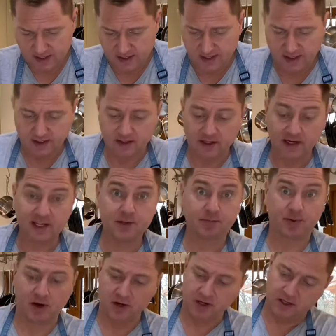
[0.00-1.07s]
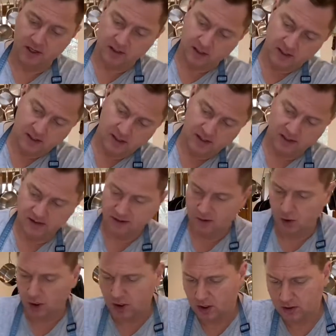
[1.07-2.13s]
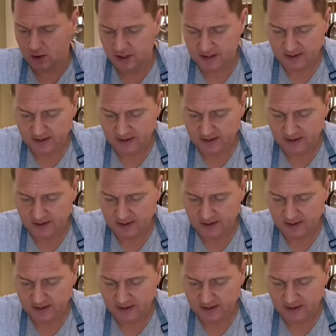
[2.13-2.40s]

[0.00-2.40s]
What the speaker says: The lid's broken, look. Woohoo!